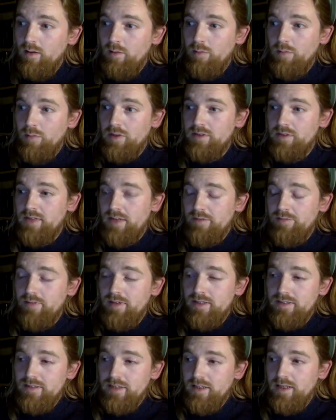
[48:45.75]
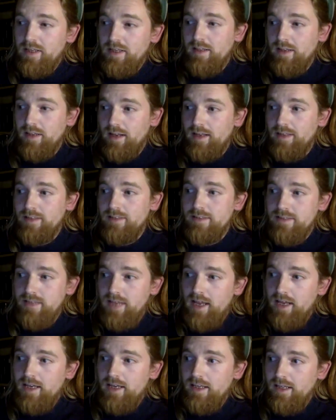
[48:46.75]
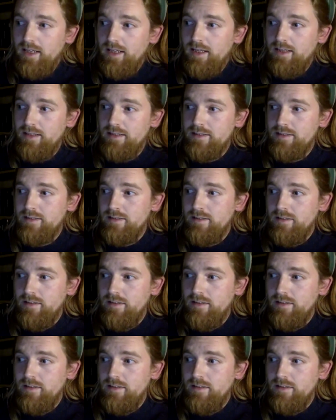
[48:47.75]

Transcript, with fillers: but it's definitely since in the last 10 years